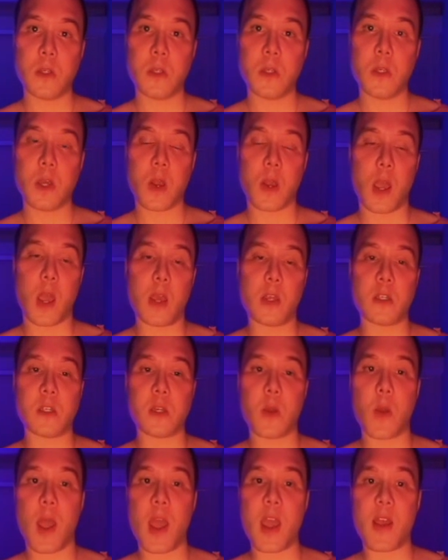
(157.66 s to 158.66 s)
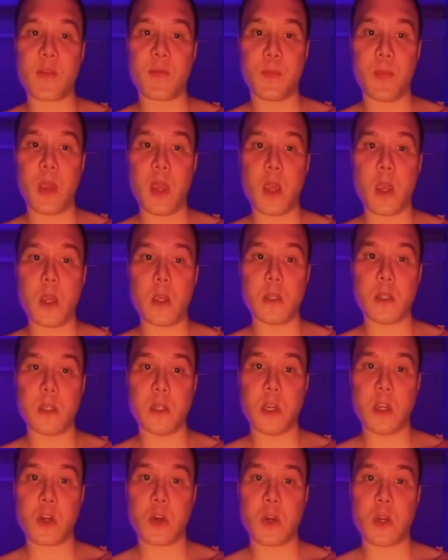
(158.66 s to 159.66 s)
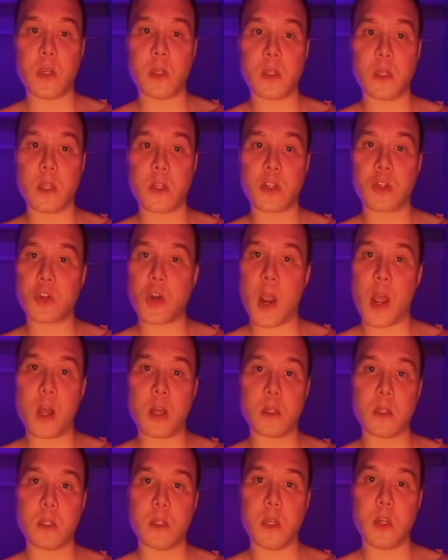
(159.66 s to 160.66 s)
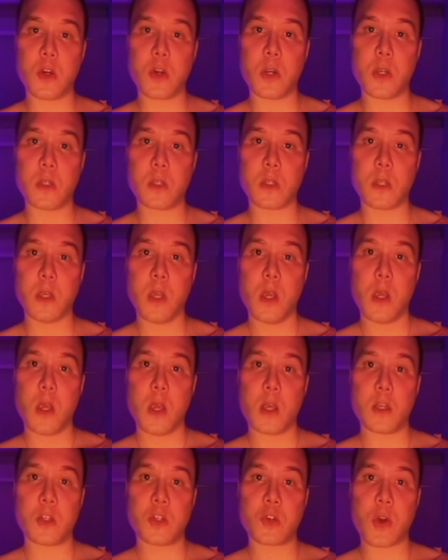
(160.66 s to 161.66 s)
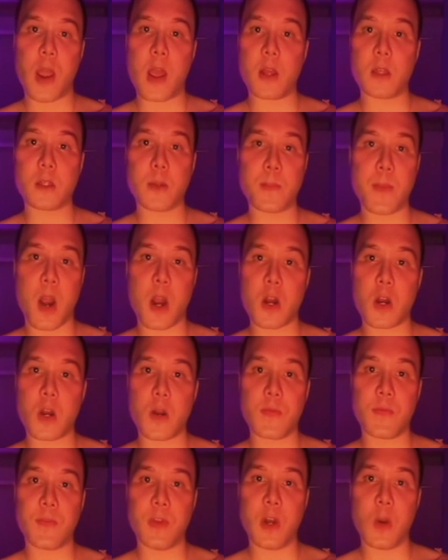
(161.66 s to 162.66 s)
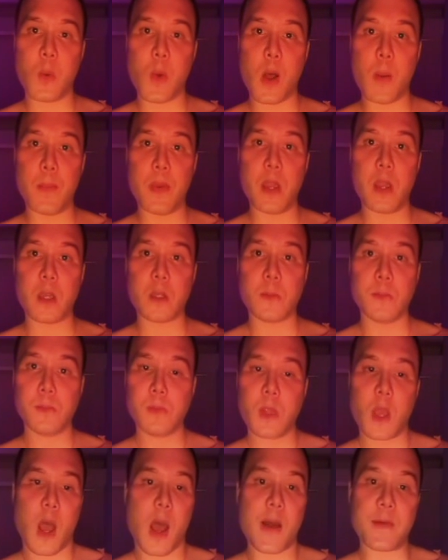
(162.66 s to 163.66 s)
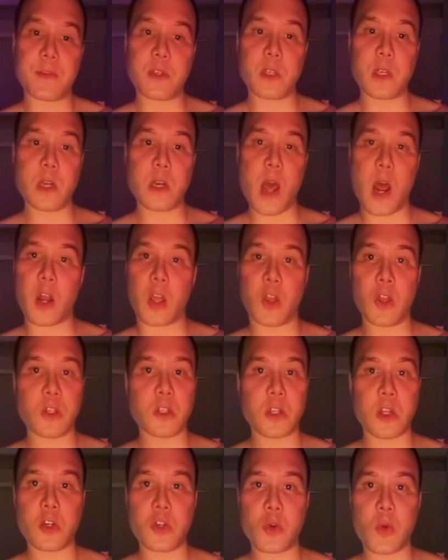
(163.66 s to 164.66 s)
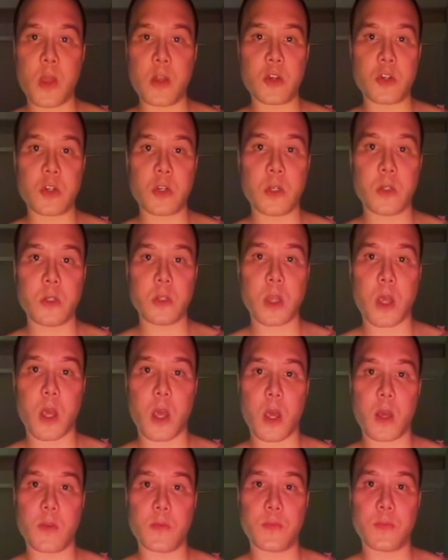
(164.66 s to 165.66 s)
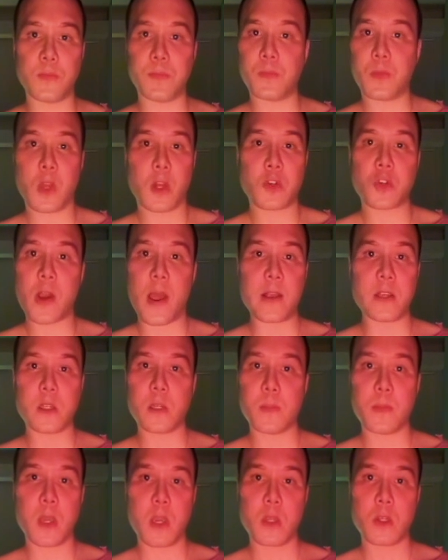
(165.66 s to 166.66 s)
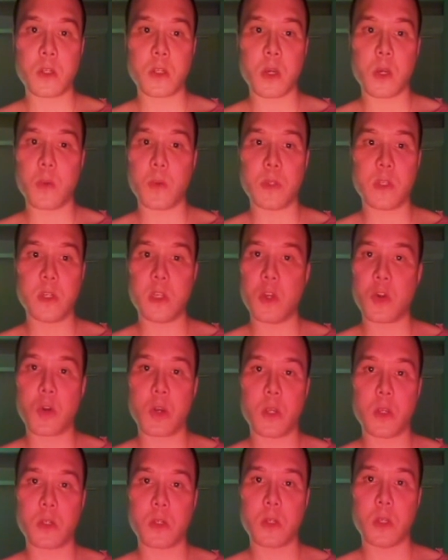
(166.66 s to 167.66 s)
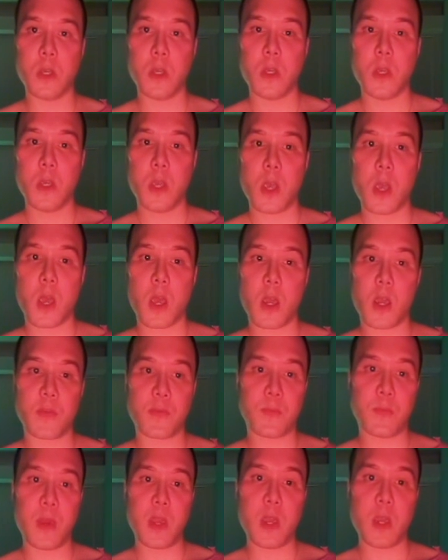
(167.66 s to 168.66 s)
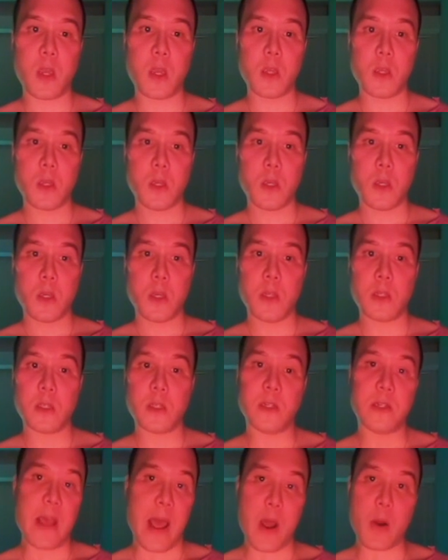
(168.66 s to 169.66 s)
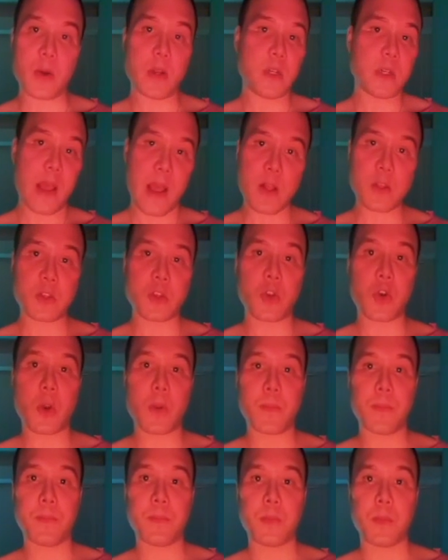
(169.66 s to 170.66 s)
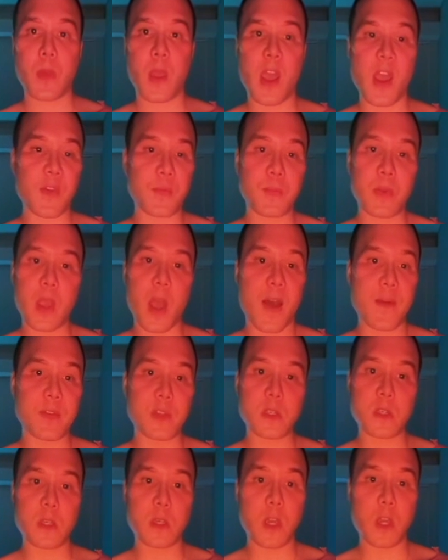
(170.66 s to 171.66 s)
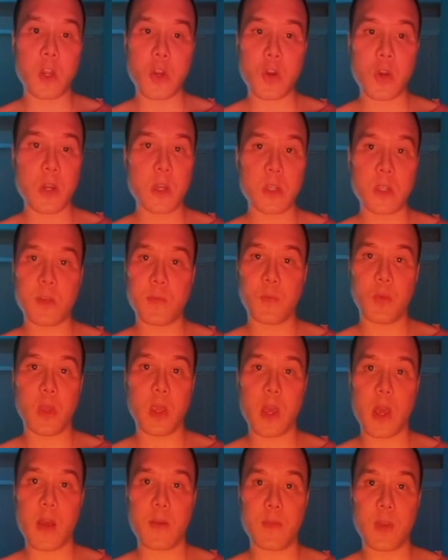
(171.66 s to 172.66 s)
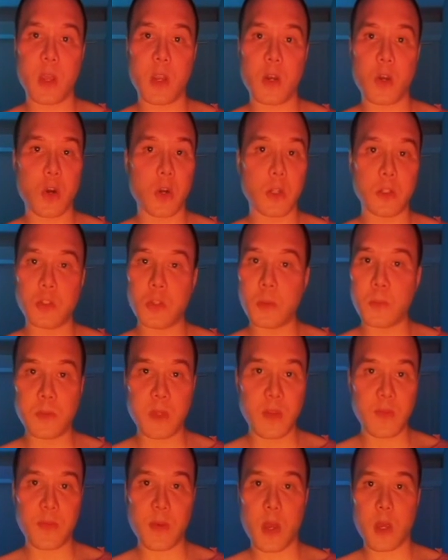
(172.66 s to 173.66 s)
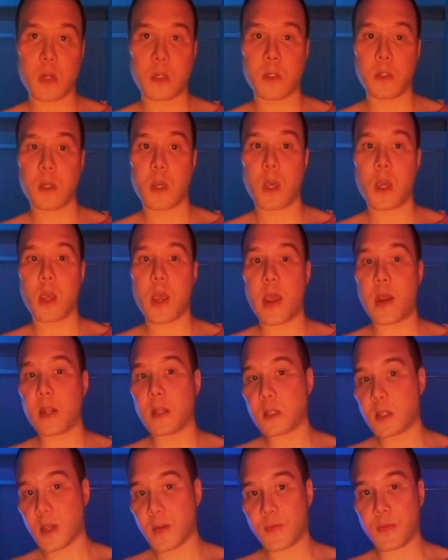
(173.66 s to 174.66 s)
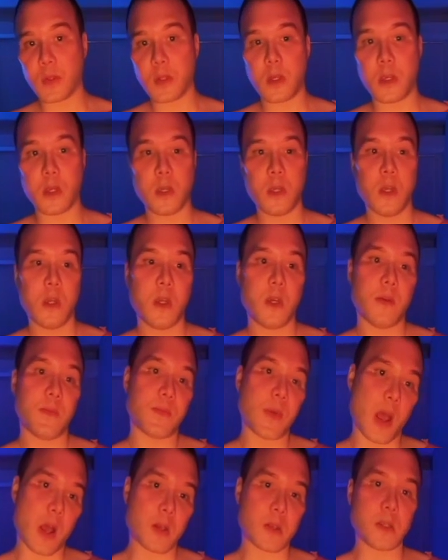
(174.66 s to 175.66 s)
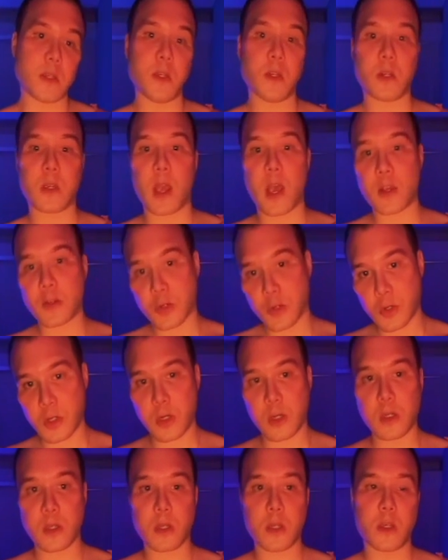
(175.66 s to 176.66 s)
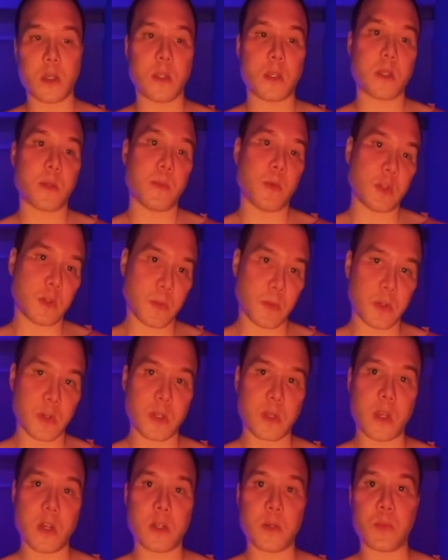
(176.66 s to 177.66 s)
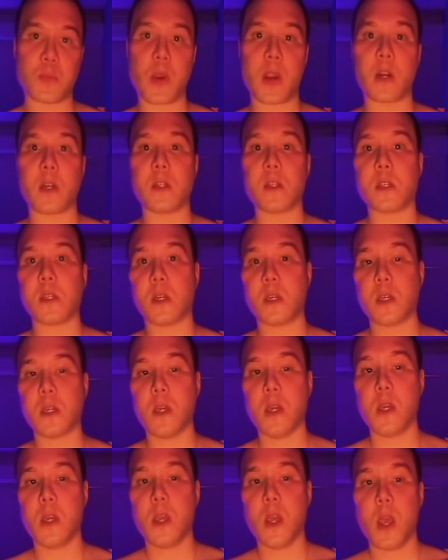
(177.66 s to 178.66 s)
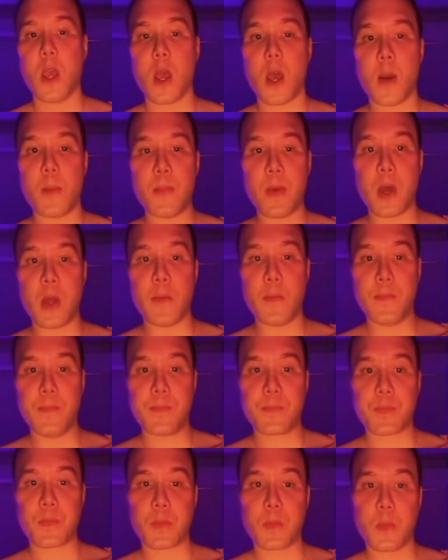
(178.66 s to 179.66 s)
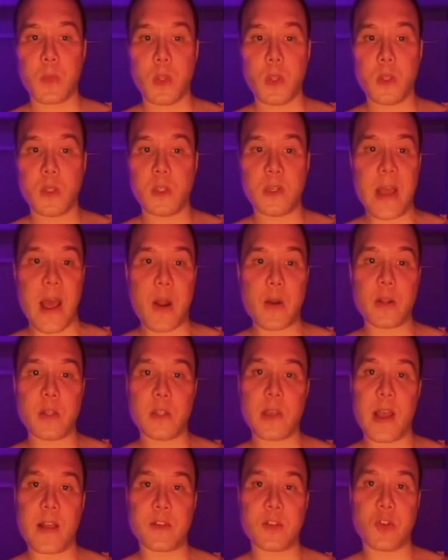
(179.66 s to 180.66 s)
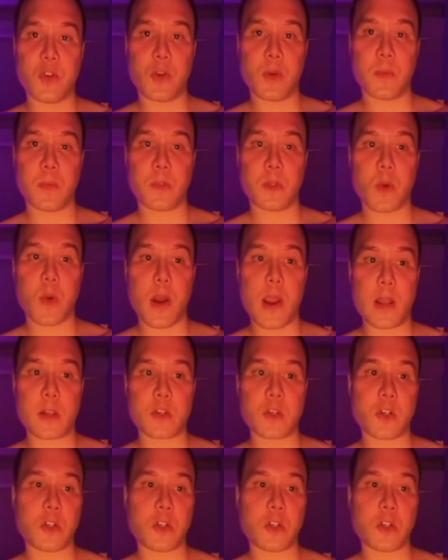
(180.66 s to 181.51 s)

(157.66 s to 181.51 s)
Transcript: Okay, so AFP is decreased, estriol is decreased. Estriol is a marker of fetal well-being. Obviously not a good situation to have a trisomy, so it's decreased. AFP it's down in Down syndrome. AFP obviously increased if we have a neural tube defect, okay, anencephaly, omphalocele multiple gestation pregnancy, uh, but it's down in Down syndrome. So our answer